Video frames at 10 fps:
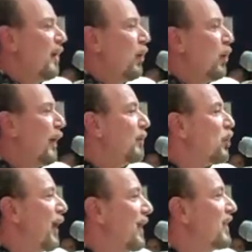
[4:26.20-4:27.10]
What I'm
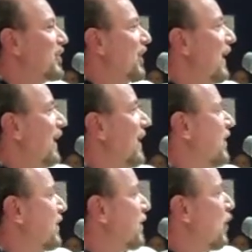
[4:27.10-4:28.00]
trying to say
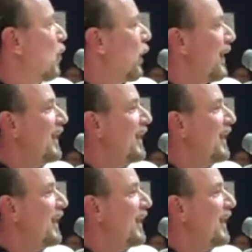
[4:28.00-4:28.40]
is, what